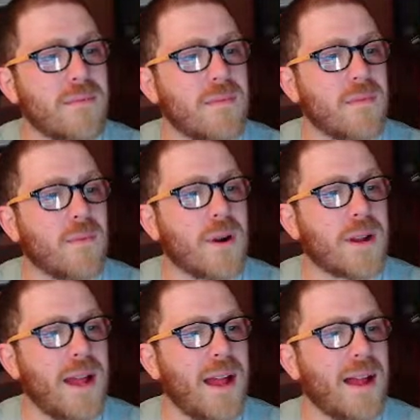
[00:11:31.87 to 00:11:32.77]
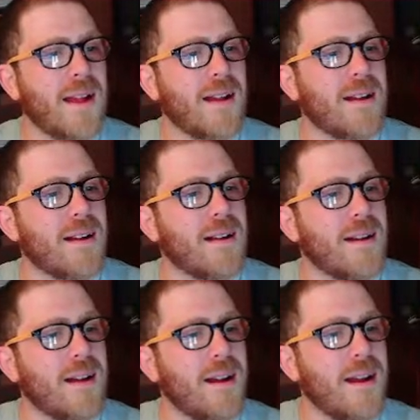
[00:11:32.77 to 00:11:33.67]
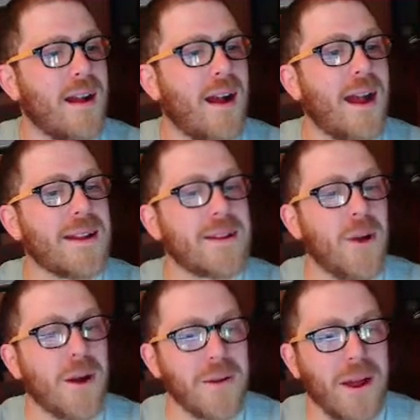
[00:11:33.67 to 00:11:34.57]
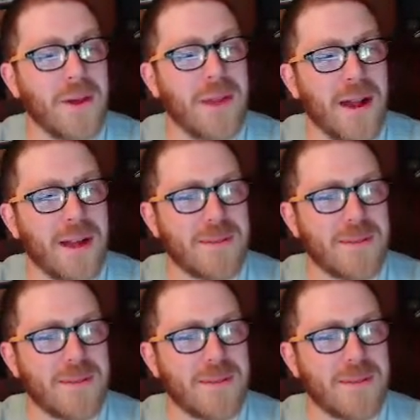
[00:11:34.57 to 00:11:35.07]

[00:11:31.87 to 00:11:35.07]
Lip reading: What a I did not know that I